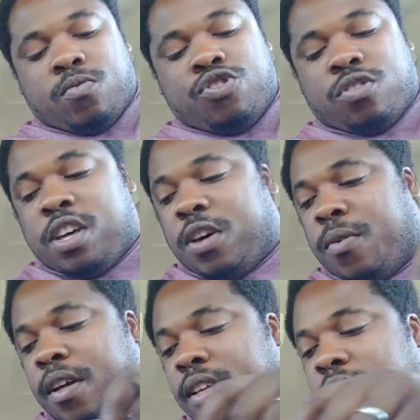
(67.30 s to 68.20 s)
What'd you cook
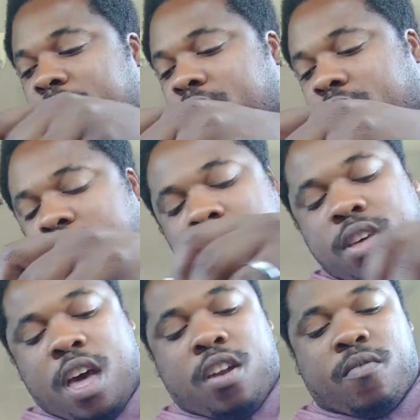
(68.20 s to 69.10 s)
it with?
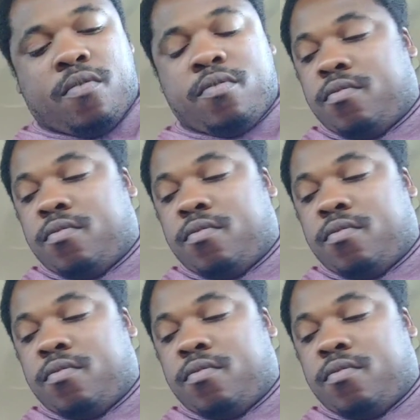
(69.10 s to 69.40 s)
I just I put